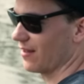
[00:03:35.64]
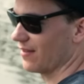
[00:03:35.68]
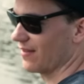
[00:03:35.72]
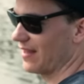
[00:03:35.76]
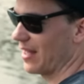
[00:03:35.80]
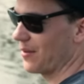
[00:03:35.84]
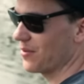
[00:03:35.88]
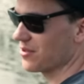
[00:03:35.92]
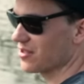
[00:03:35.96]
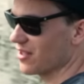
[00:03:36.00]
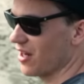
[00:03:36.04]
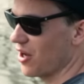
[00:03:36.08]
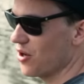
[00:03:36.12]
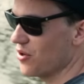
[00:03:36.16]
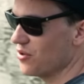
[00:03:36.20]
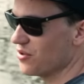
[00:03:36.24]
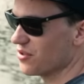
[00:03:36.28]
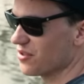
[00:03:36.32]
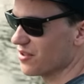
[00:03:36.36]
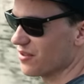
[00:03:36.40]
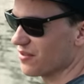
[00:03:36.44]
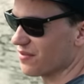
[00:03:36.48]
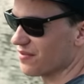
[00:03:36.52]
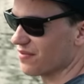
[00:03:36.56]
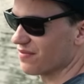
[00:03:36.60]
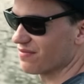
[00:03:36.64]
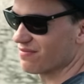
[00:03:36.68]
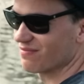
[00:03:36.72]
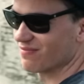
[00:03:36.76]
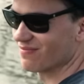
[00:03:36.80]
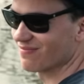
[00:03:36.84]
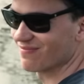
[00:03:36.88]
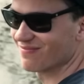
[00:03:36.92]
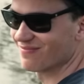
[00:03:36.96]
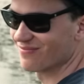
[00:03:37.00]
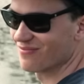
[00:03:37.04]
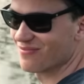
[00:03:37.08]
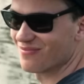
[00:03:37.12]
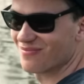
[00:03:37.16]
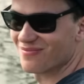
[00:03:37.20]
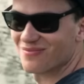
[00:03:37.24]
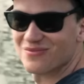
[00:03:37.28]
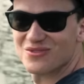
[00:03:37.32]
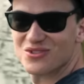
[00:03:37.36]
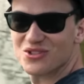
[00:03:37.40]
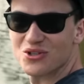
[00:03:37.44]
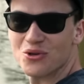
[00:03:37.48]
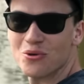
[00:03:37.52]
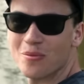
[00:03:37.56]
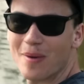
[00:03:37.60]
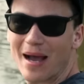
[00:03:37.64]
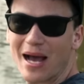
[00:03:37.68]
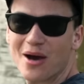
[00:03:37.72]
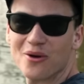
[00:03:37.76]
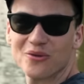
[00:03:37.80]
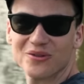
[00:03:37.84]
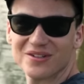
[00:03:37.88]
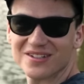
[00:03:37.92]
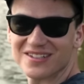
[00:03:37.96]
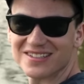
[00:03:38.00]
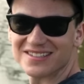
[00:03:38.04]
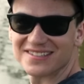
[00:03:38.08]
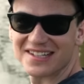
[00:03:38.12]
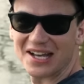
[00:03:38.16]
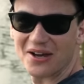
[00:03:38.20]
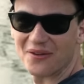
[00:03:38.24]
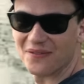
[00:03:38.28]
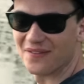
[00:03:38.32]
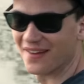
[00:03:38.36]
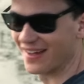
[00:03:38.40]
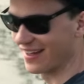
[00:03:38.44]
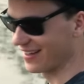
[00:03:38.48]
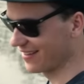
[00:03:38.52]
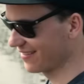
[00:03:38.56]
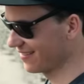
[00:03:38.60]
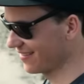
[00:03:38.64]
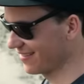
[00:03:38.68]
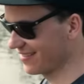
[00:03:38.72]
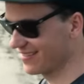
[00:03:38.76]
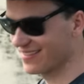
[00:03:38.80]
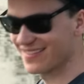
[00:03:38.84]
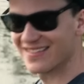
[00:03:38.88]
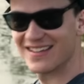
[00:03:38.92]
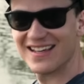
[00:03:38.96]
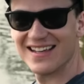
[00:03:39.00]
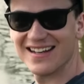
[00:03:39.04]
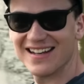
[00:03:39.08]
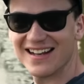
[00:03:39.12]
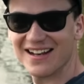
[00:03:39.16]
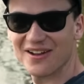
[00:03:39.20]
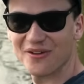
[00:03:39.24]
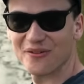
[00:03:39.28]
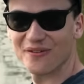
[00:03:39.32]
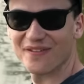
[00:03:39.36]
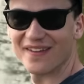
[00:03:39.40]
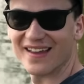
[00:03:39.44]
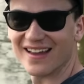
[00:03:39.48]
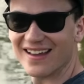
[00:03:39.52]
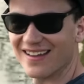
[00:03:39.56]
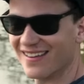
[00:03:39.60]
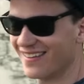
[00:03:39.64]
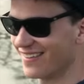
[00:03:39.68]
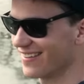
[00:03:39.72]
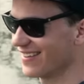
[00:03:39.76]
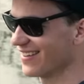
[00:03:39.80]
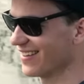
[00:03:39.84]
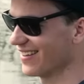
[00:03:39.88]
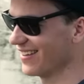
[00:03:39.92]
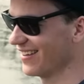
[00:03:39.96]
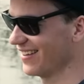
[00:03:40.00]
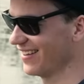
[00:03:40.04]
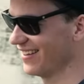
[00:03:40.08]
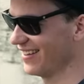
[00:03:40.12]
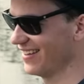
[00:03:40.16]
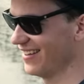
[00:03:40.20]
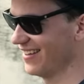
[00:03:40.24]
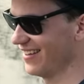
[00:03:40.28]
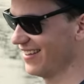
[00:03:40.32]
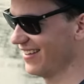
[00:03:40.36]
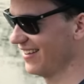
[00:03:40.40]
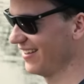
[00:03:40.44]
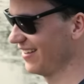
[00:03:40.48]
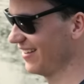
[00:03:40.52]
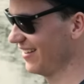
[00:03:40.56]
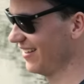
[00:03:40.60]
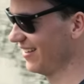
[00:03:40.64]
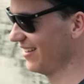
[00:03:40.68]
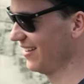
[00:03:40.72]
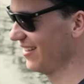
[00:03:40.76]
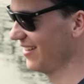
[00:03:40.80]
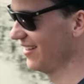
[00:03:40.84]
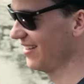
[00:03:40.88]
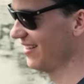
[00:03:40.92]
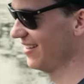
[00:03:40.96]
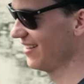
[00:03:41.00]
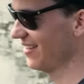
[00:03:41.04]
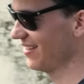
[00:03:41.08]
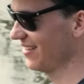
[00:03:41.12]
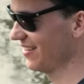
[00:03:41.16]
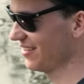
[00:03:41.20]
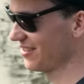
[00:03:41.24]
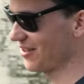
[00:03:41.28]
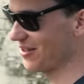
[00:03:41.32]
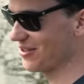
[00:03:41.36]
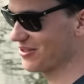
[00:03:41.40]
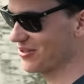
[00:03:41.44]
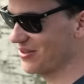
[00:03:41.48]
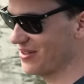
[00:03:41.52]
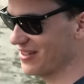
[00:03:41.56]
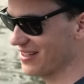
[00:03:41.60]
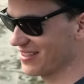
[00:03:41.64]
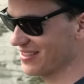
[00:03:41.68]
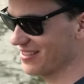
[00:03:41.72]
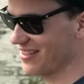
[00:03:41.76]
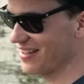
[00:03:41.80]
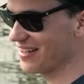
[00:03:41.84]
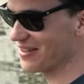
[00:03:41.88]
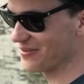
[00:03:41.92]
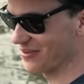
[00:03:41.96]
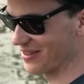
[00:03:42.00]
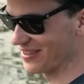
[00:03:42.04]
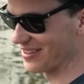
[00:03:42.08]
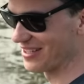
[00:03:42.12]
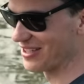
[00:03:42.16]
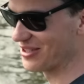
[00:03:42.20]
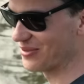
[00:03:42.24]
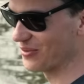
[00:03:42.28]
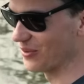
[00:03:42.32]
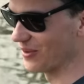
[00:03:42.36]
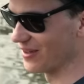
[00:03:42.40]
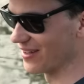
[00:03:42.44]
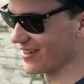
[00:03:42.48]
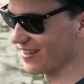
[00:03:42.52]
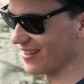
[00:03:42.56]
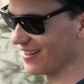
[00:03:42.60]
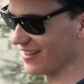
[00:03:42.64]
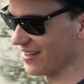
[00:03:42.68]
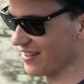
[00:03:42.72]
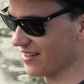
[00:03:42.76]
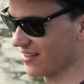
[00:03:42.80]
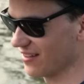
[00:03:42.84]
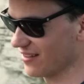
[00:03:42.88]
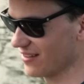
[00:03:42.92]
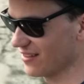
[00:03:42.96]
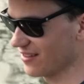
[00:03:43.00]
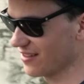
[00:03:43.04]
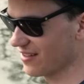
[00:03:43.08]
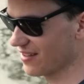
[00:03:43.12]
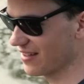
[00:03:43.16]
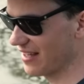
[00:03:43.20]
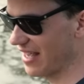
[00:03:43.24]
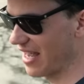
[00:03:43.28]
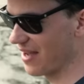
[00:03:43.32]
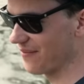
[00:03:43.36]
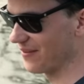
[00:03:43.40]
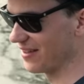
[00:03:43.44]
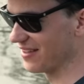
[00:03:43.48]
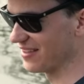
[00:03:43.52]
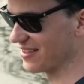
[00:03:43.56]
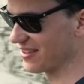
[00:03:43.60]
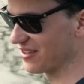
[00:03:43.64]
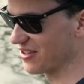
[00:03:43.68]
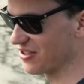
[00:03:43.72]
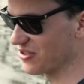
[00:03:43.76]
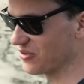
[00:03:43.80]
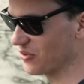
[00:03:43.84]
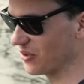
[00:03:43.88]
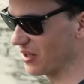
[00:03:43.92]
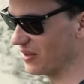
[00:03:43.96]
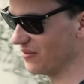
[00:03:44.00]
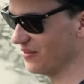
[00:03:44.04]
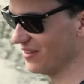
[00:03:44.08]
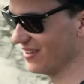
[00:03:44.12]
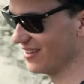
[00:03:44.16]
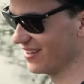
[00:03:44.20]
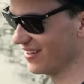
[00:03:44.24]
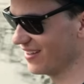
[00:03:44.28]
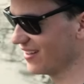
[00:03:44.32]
There was loads of two pounders down there, teeny little things. So I was quite excited when this one uh, came into the swim.